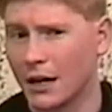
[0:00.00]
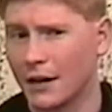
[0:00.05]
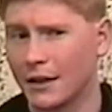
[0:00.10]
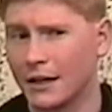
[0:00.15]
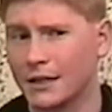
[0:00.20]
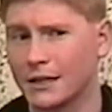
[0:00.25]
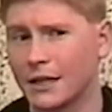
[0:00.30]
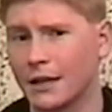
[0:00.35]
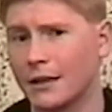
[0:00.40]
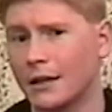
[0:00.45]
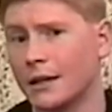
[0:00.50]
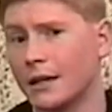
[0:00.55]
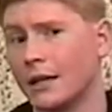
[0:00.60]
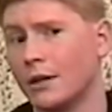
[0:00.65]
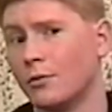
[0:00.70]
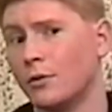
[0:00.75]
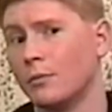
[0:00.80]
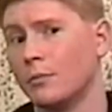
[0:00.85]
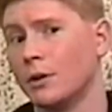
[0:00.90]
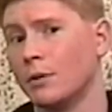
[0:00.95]
They said that he
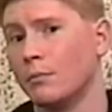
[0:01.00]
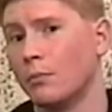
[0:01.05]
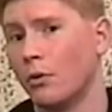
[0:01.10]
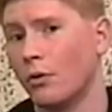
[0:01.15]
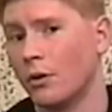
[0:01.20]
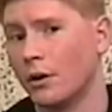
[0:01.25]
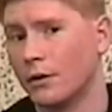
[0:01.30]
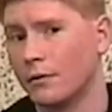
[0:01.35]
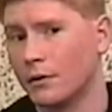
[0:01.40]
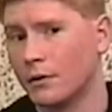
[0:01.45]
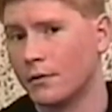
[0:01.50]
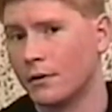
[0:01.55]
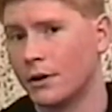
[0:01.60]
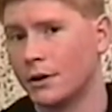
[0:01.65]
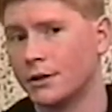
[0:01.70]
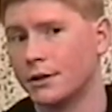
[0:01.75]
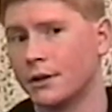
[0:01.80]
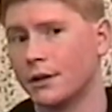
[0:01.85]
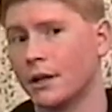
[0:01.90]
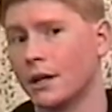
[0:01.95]
would be born of a
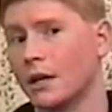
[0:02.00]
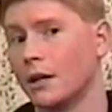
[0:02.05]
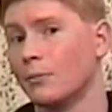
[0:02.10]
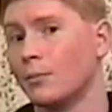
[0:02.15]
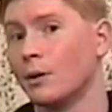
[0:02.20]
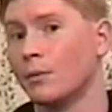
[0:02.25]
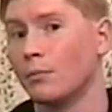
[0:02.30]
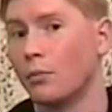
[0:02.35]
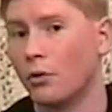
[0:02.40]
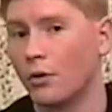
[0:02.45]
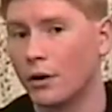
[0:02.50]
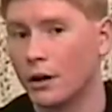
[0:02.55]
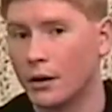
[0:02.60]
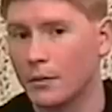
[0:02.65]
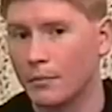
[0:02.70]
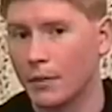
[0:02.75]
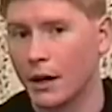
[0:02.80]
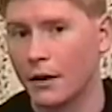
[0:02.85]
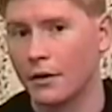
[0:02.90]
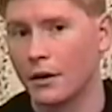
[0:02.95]
virgin, that he'd be born in
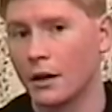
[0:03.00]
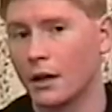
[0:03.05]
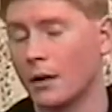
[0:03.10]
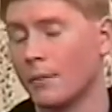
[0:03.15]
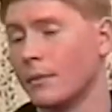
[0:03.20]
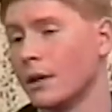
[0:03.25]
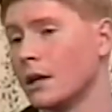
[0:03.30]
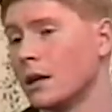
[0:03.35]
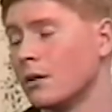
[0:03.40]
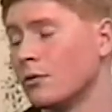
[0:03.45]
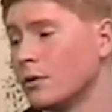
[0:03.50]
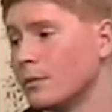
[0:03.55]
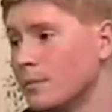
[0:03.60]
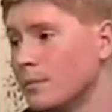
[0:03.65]
Bethlehem, that he would